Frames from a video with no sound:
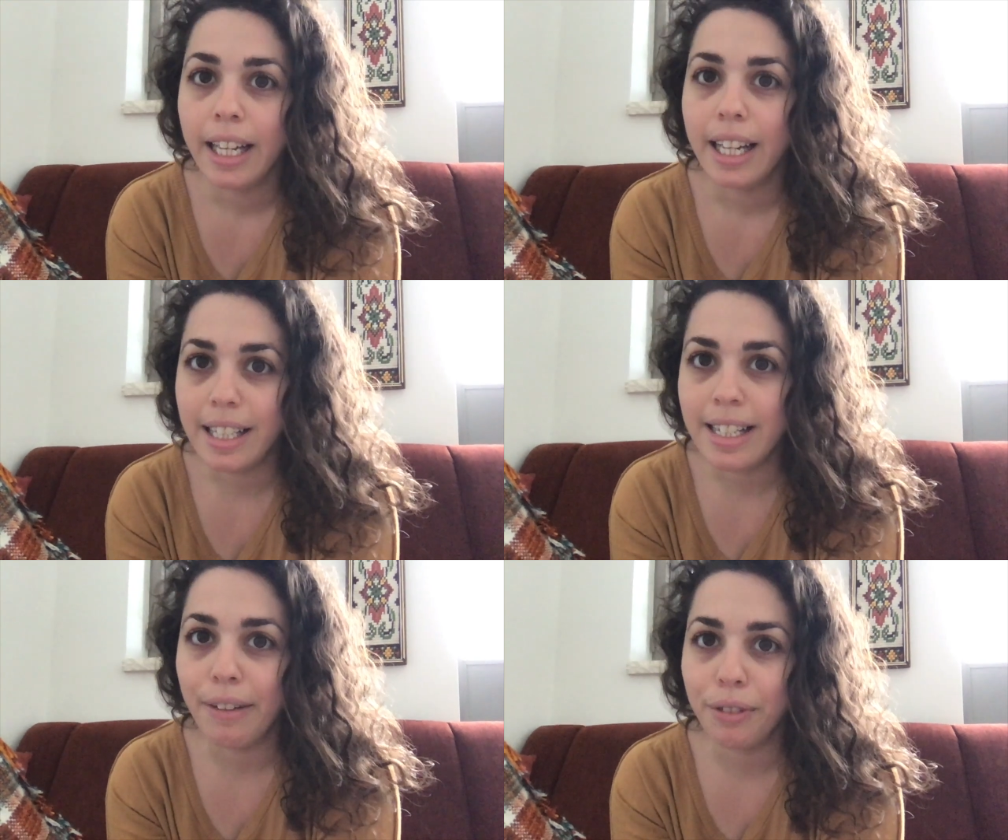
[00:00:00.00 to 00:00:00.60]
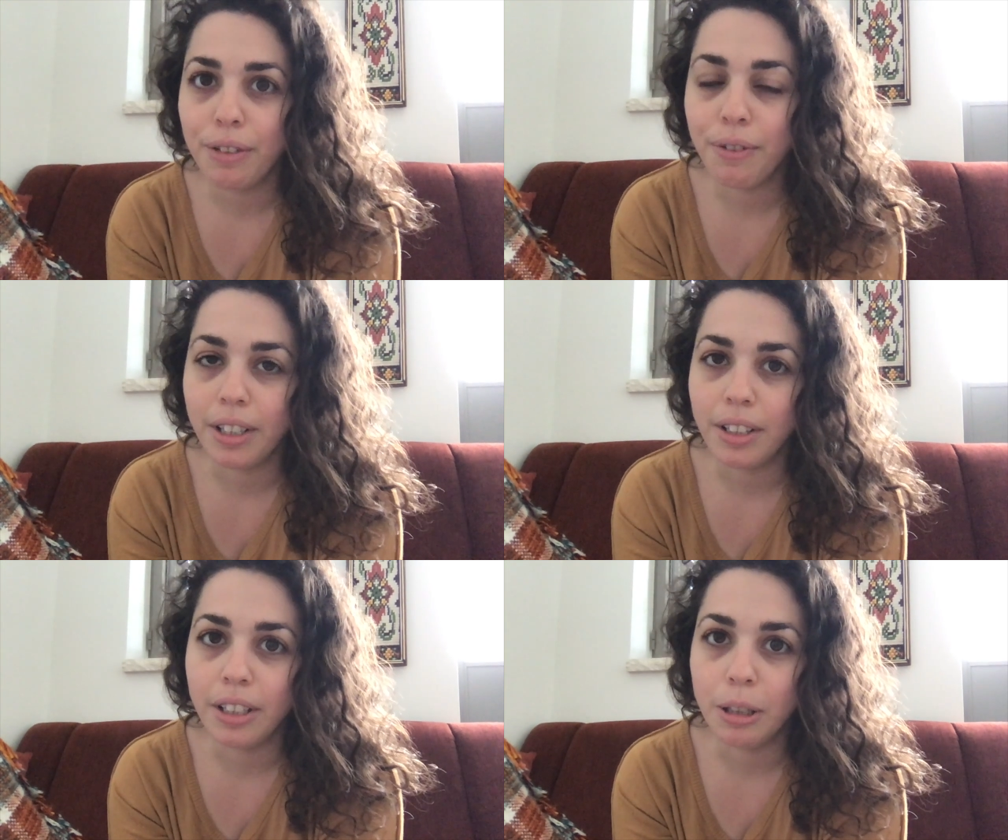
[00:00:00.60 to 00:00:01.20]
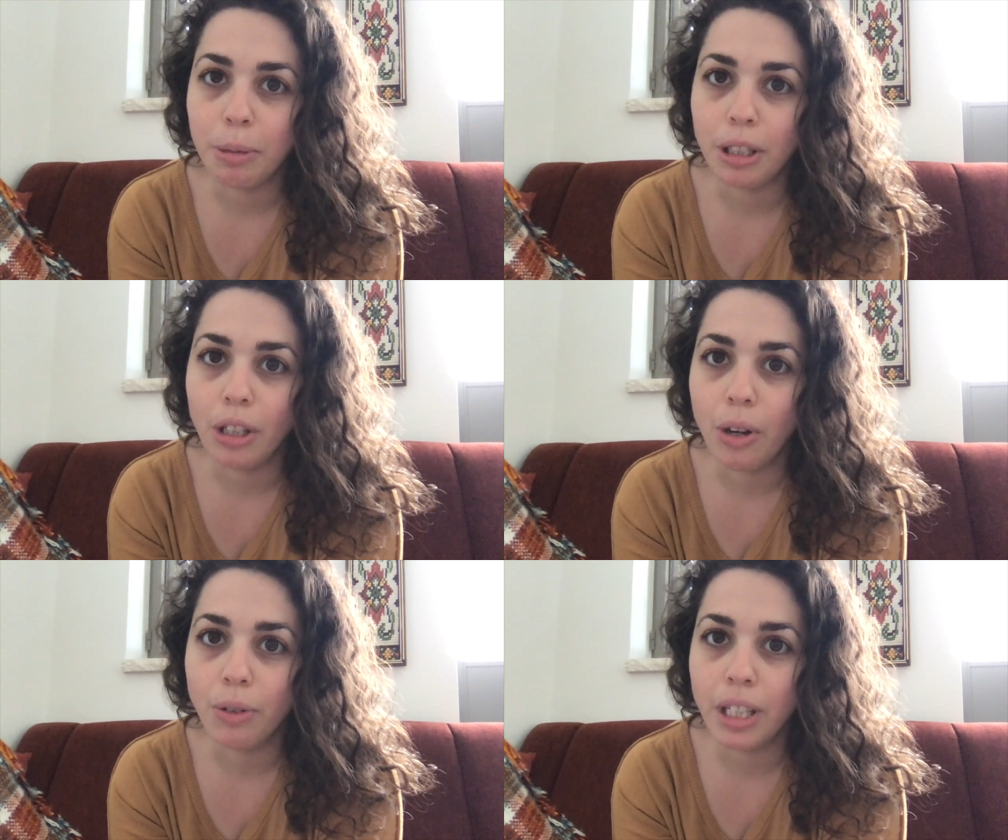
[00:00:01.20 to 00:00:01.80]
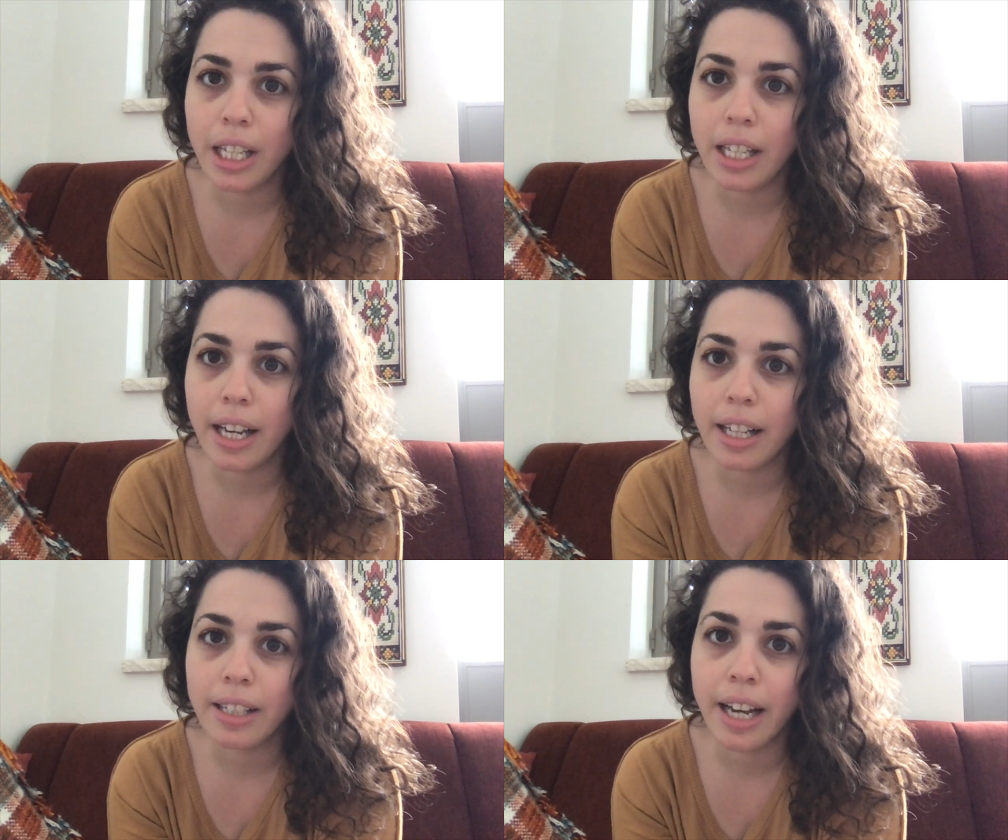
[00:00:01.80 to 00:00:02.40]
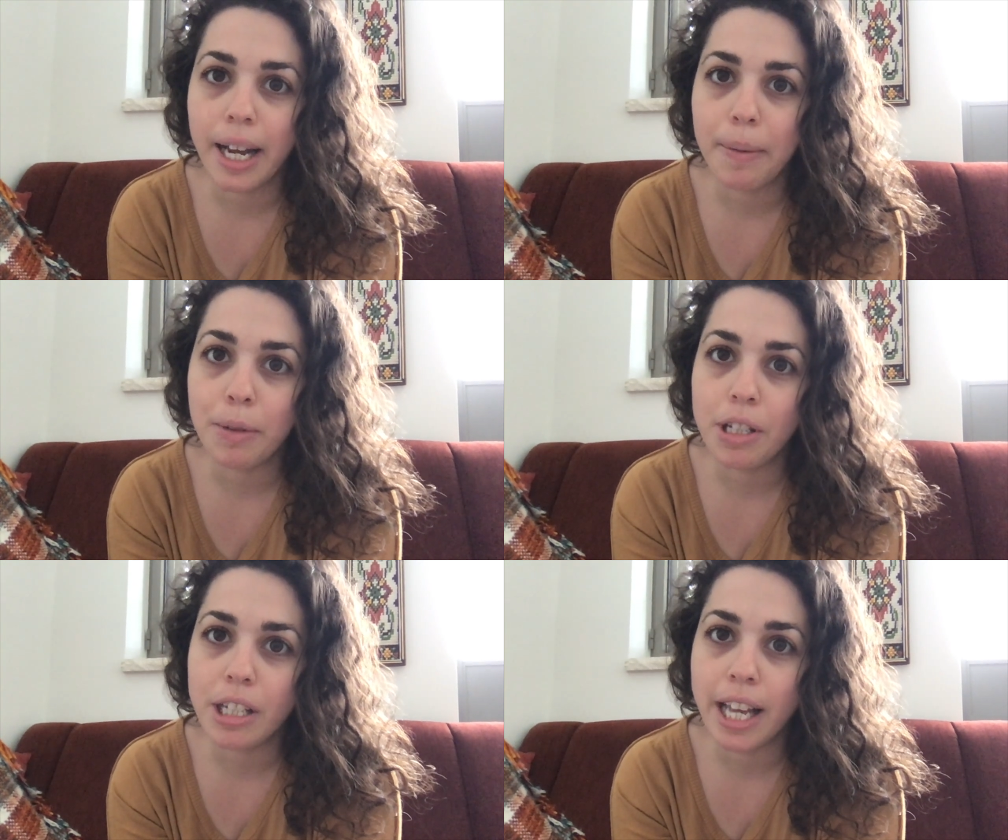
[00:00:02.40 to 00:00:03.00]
it's definitely felt a little bit lonely at times.